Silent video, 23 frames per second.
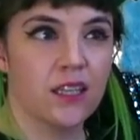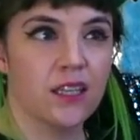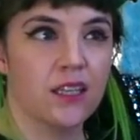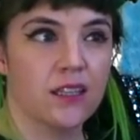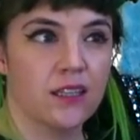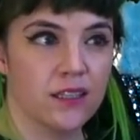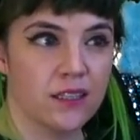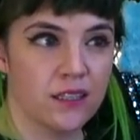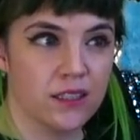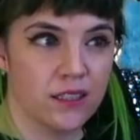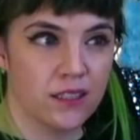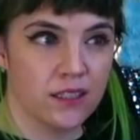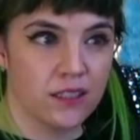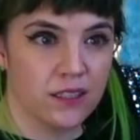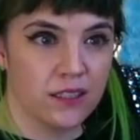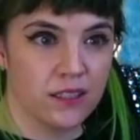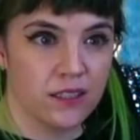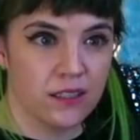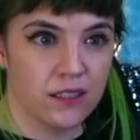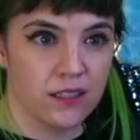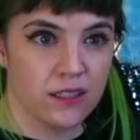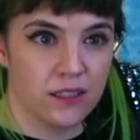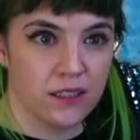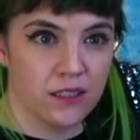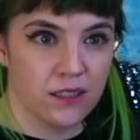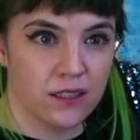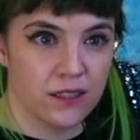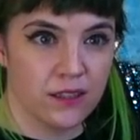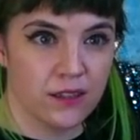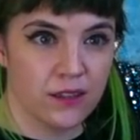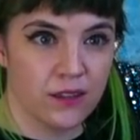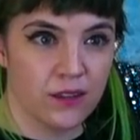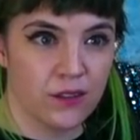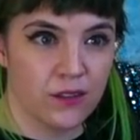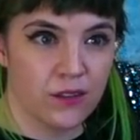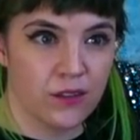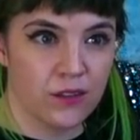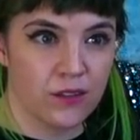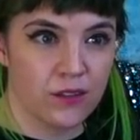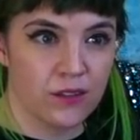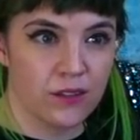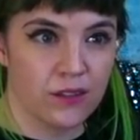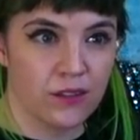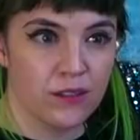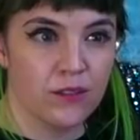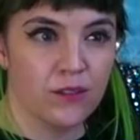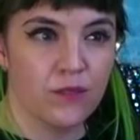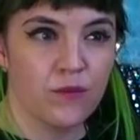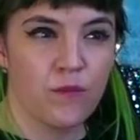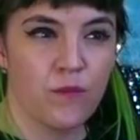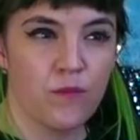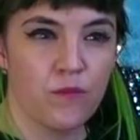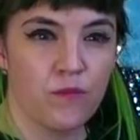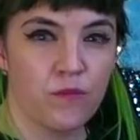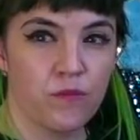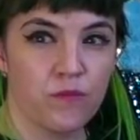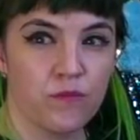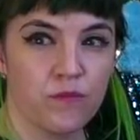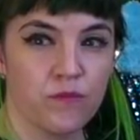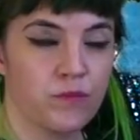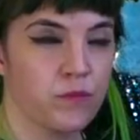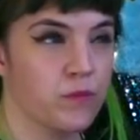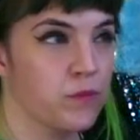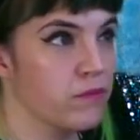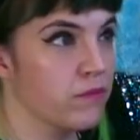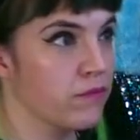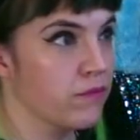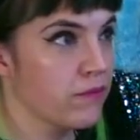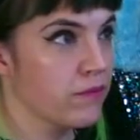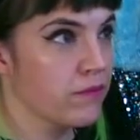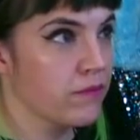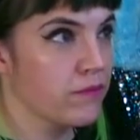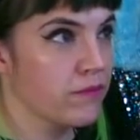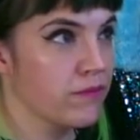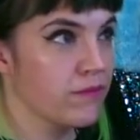[no speech]